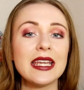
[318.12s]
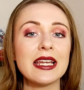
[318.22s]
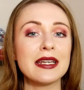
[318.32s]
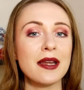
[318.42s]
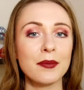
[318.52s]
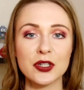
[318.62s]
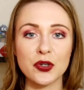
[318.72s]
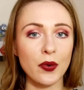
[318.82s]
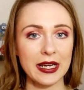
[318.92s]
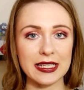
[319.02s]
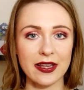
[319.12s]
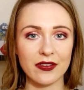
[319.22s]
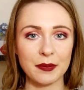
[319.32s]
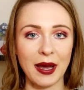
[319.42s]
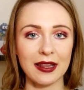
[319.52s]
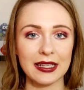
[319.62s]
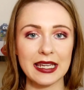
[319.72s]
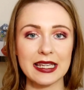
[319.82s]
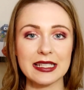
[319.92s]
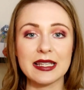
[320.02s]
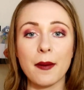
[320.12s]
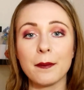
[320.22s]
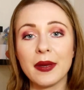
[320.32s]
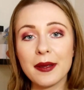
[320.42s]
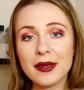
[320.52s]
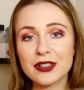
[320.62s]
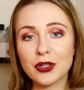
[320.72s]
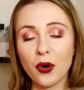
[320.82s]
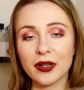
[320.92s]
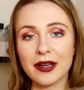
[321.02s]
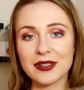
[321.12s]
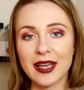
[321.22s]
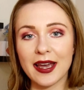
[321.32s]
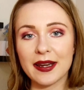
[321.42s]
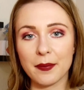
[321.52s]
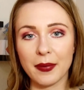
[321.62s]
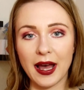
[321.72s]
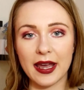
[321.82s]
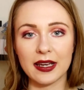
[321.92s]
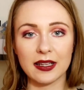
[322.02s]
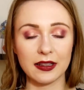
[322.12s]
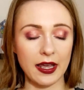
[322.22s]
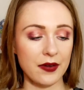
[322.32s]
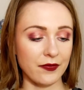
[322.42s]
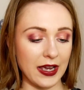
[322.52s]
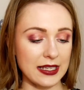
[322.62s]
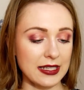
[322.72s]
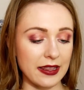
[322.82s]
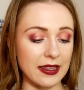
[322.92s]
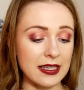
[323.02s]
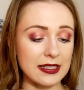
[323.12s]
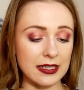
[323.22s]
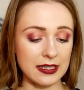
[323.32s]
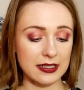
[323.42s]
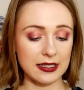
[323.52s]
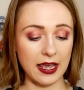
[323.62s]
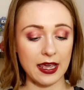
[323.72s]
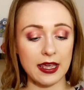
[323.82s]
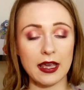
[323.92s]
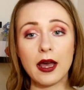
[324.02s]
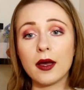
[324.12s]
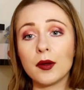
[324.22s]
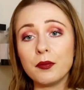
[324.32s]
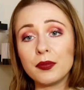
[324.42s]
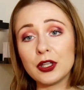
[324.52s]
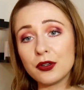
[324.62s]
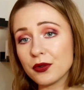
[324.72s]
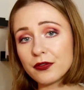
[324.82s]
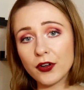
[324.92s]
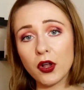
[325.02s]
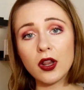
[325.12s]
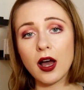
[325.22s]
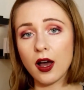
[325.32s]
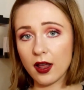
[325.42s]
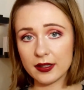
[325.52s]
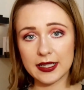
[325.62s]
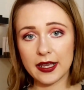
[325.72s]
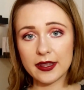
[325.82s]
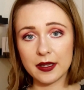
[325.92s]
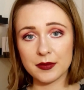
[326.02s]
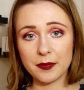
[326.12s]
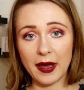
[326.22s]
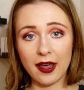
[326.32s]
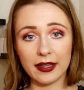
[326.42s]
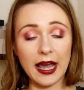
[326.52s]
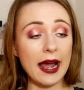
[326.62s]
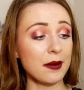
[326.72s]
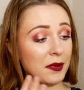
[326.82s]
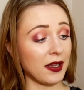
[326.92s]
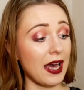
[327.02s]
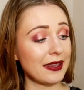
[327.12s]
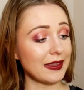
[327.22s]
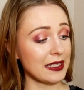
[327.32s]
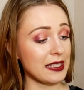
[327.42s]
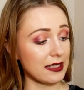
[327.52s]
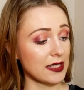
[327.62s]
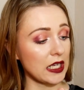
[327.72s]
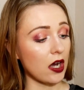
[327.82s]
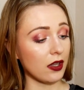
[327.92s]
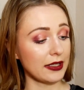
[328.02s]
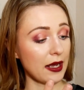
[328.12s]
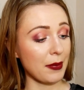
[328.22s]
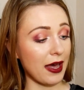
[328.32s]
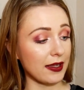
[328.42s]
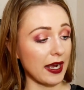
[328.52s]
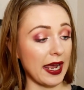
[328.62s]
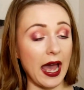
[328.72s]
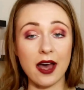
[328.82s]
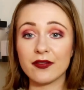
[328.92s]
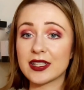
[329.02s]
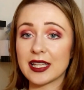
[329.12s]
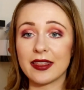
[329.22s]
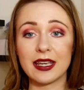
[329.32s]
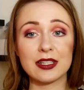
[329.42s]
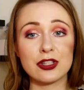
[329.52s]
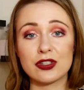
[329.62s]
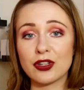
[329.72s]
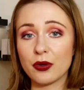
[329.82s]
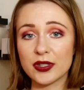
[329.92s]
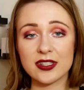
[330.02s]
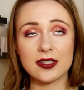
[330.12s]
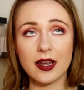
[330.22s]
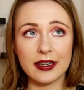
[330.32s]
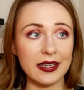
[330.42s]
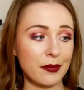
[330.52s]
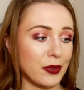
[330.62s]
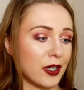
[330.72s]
the number 27 palette is Baby It's Cold Outside by Glam Vice. This is a beautiful holiday themed palette. I am glad this is the holiday palette I have because I think it's so stunning and